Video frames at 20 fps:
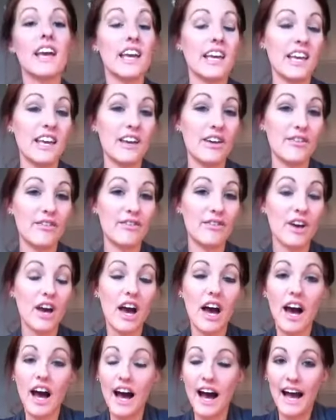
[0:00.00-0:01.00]
if
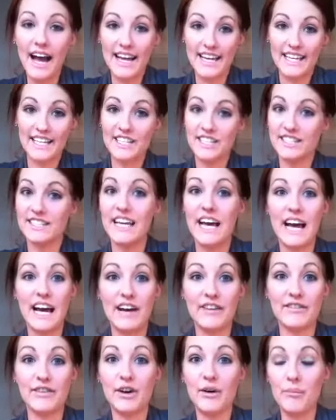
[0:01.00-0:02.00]
I can just
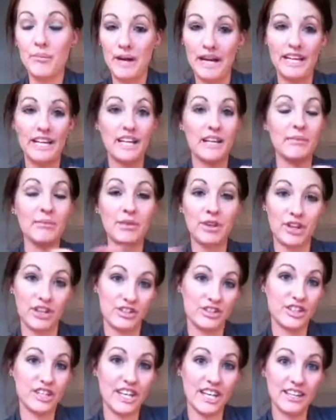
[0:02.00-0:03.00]
have my name,
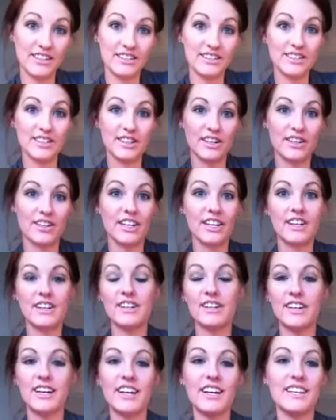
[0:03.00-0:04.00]
Country Kansas, on
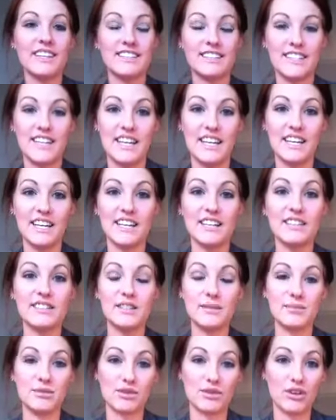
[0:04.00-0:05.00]
there and say
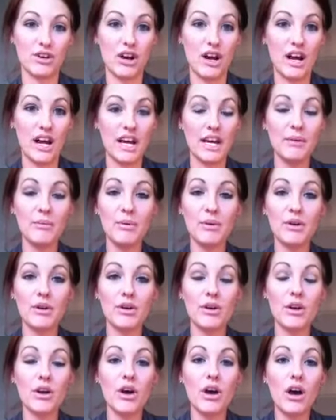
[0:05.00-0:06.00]
subscribe.
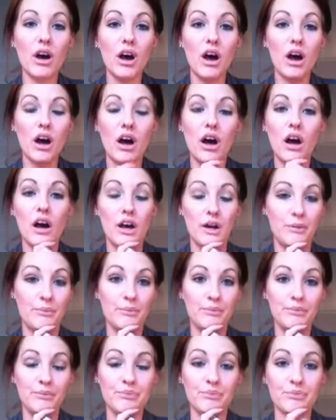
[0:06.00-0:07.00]

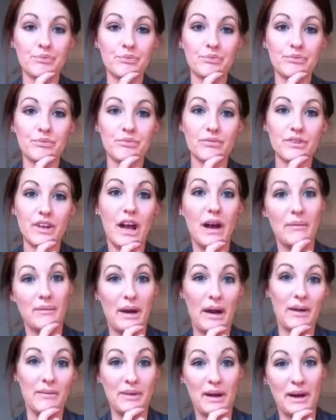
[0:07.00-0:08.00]
Um, um,
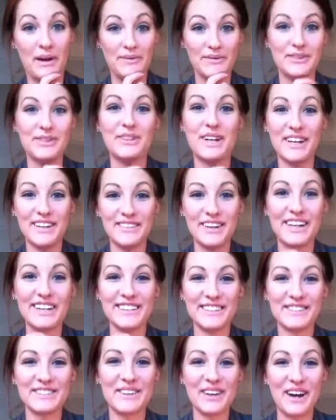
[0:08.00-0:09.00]
um, um, do not
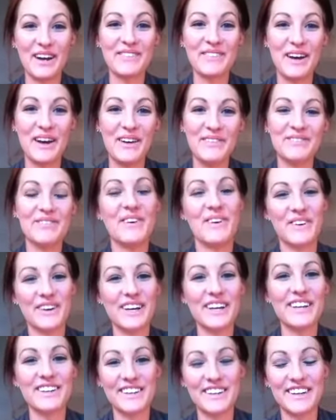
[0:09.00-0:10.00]
write subscribe. Um,
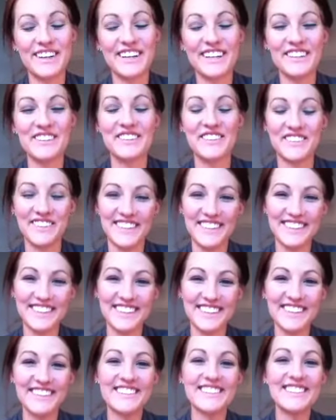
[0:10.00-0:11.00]
okay, you could if you wanted
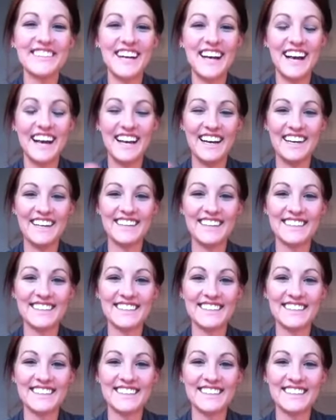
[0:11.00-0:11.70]
to. Uh,